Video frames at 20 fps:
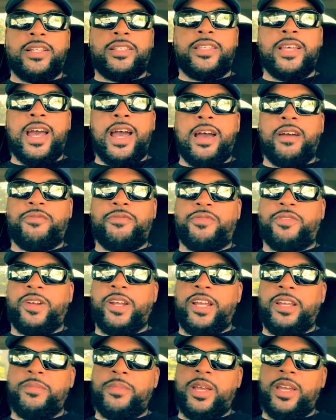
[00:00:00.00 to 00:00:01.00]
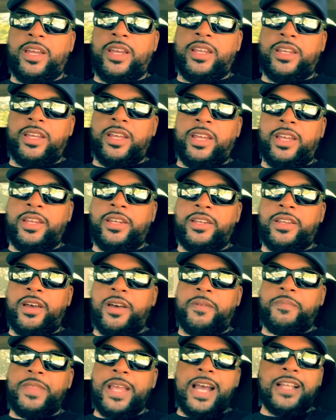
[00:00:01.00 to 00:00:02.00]
time frame, man.
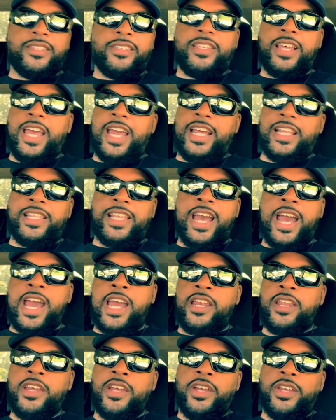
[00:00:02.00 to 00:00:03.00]
And not saying that,